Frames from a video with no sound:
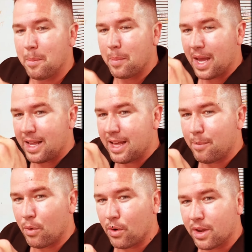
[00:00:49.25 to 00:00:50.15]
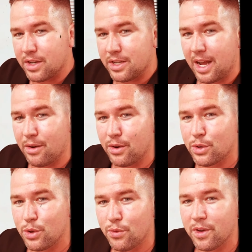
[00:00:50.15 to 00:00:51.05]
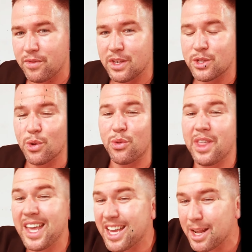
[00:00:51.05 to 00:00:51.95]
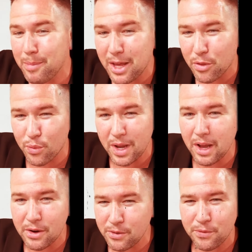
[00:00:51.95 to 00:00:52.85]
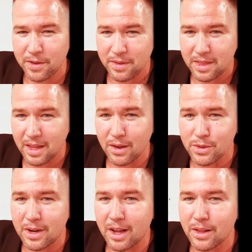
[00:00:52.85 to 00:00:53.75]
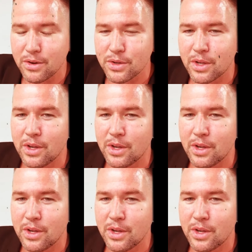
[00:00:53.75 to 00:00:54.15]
paid that mortgage down to $250,000 so they can make $350,000,